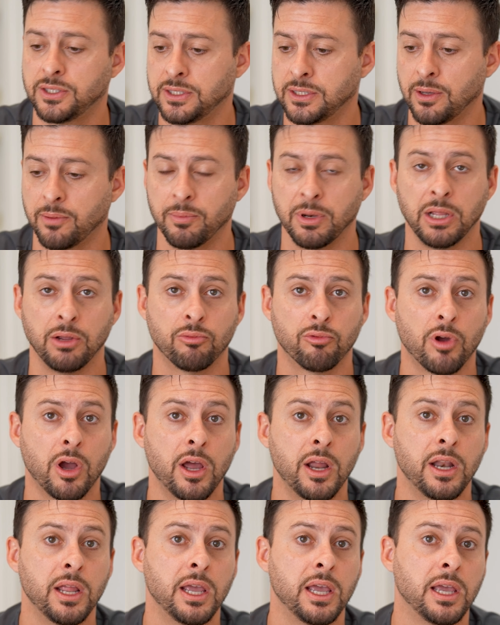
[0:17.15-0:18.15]
somebody
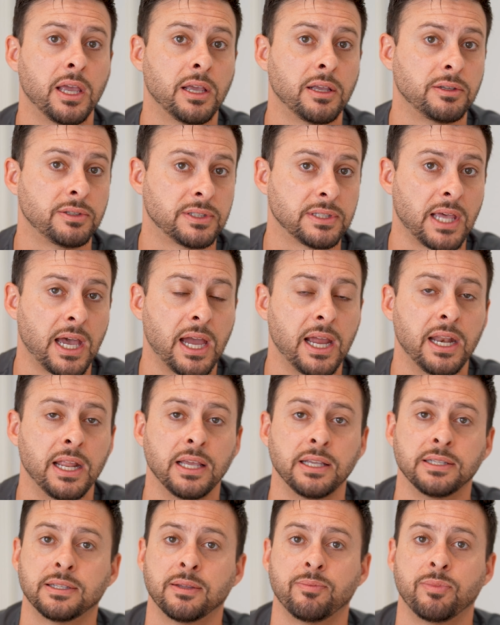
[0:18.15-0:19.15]
running,
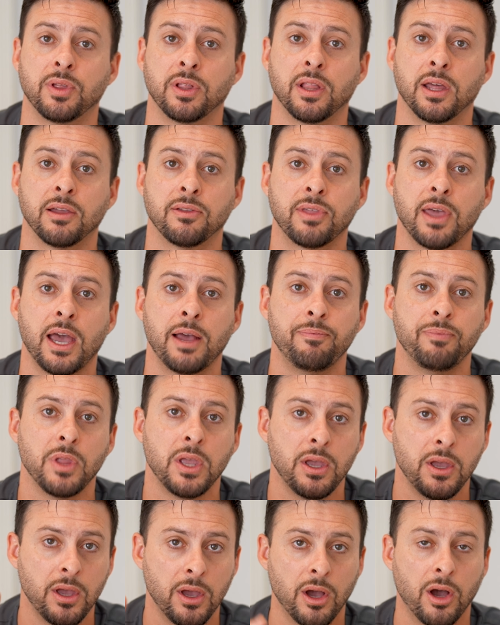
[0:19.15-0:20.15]
sliding, something like that.
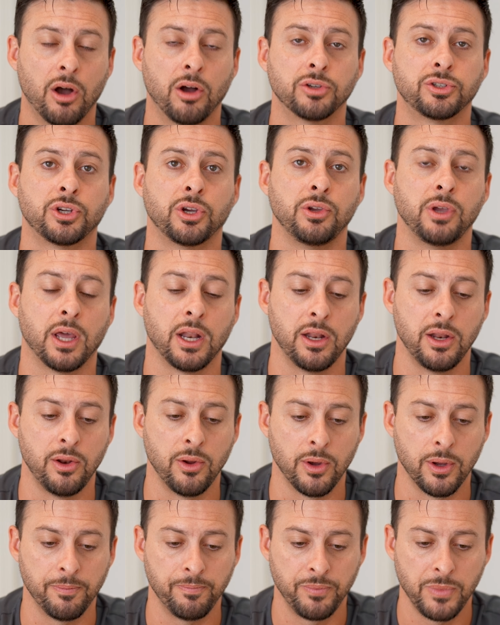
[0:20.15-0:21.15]
I'll show you how to do
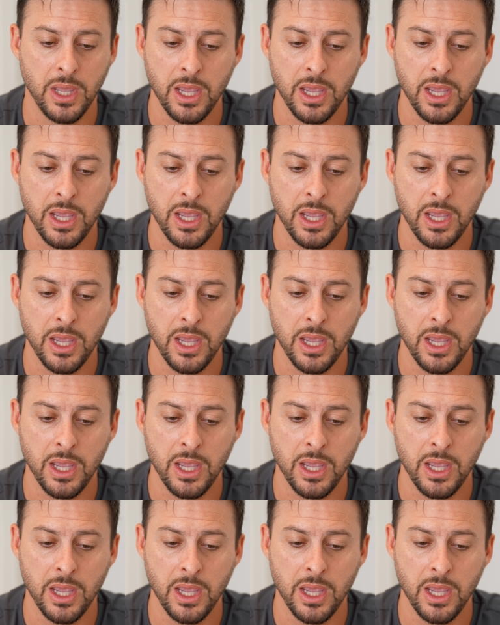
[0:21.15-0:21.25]
it.